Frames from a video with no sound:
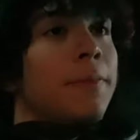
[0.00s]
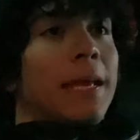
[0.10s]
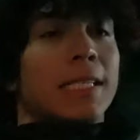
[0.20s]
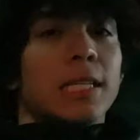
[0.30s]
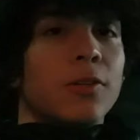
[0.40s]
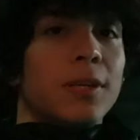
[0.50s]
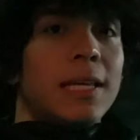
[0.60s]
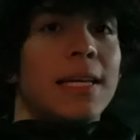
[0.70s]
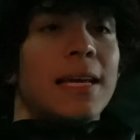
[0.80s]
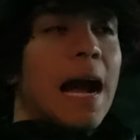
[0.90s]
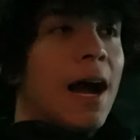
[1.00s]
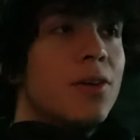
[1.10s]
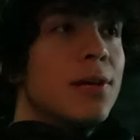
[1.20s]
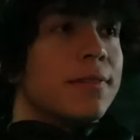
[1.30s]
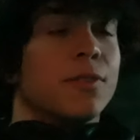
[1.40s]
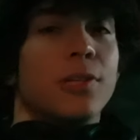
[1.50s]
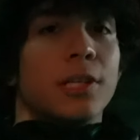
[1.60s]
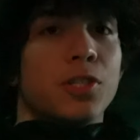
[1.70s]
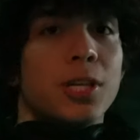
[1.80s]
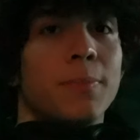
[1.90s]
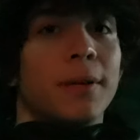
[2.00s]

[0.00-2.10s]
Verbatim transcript: that's literally how you have to treat the gym.